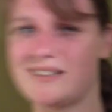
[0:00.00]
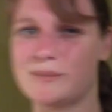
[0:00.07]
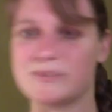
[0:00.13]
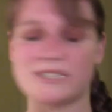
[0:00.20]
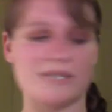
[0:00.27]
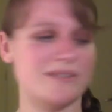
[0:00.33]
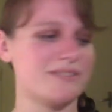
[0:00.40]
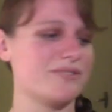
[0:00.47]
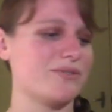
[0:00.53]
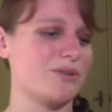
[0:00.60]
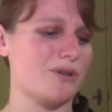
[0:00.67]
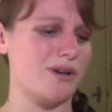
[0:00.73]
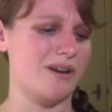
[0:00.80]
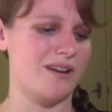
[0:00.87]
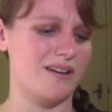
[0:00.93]
themselves
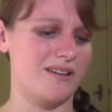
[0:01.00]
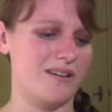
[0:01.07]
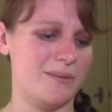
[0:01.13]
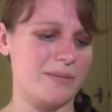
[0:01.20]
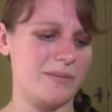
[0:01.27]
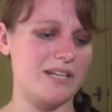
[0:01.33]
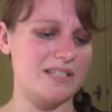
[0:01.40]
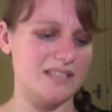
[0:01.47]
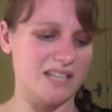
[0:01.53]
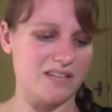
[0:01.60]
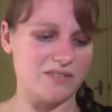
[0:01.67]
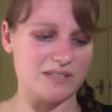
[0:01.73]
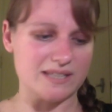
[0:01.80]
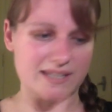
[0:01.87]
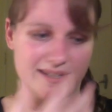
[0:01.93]
for it. I'm going to leave
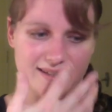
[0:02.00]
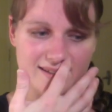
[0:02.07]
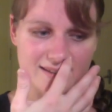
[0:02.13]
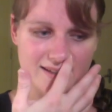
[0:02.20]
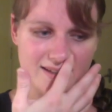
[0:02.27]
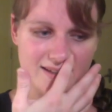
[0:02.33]
it there.